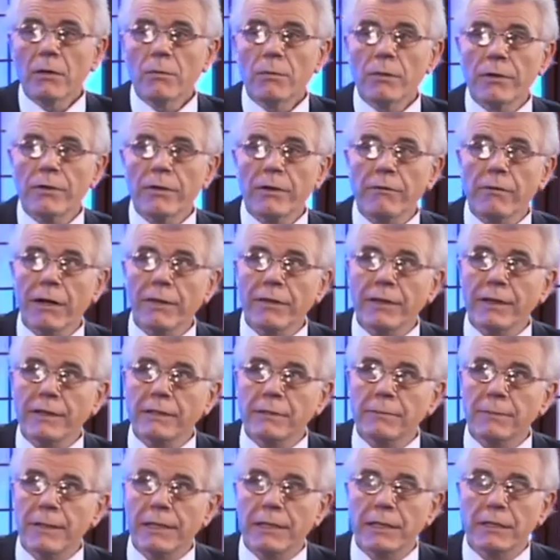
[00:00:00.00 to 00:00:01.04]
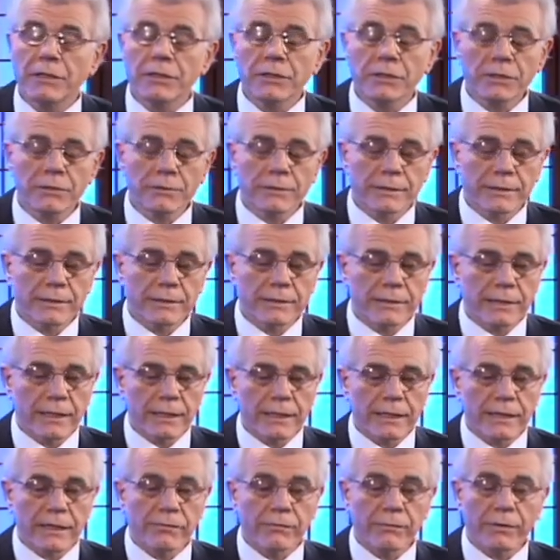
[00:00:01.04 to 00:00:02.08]
One of the great things about it too is
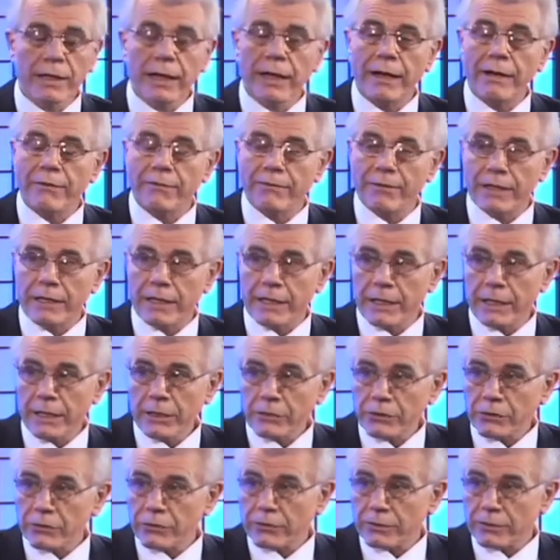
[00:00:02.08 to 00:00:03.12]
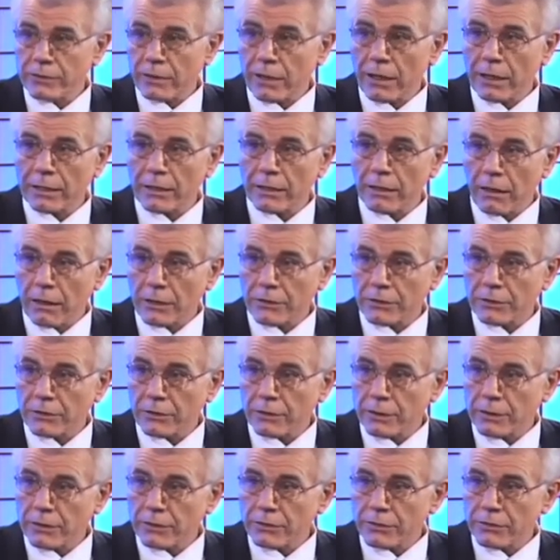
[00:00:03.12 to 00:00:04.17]
that if we have issues,
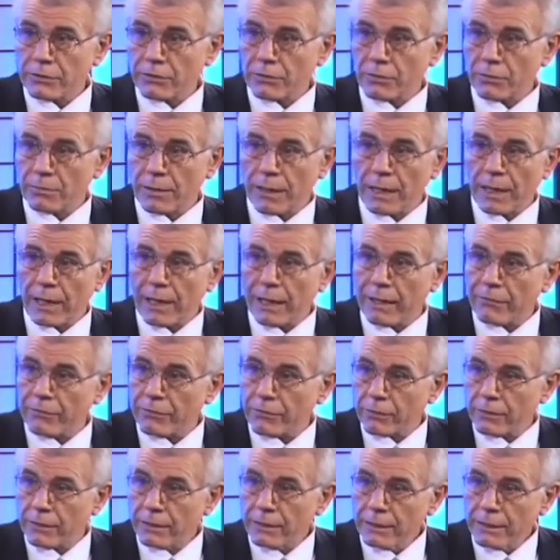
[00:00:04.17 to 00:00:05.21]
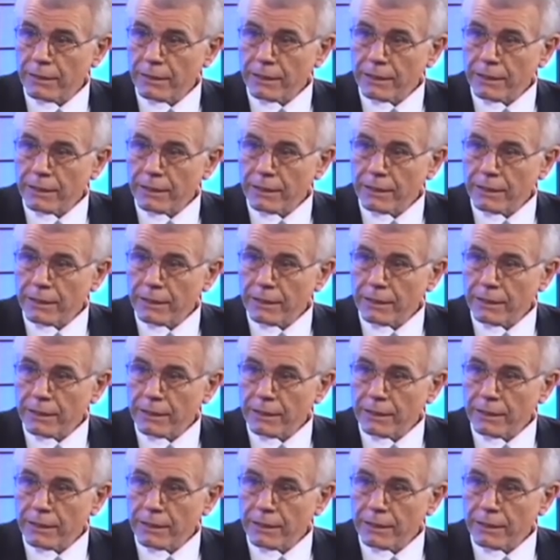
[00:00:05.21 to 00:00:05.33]
psychological issues or behavioural